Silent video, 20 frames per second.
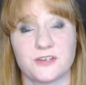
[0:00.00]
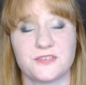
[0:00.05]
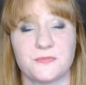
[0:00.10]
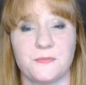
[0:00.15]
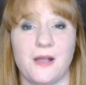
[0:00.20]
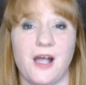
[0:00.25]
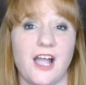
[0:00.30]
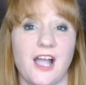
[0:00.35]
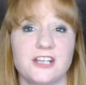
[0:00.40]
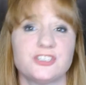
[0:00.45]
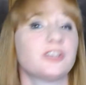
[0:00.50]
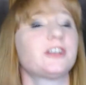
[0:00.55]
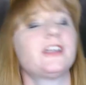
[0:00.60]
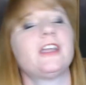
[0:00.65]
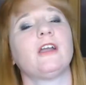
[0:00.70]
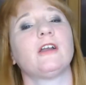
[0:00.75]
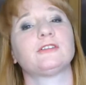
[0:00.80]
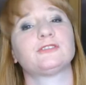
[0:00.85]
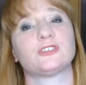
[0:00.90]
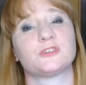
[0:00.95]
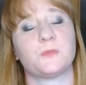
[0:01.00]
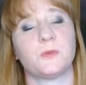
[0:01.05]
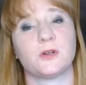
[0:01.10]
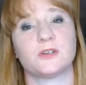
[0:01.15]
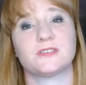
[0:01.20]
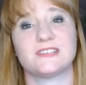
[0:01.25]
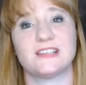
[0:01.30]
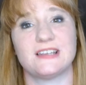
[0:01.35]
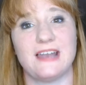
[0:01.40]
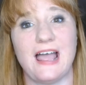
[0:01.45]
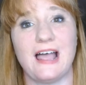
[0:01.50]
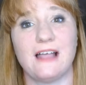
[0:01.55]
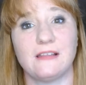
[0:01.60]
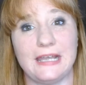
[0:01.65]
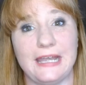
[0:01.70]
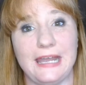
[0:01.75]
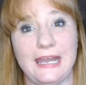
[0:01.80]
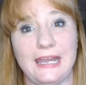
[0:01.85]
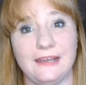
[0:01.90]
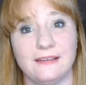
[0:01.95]
behind your character's
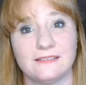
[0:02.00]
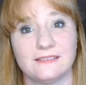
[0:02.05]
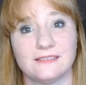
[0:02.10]
personality.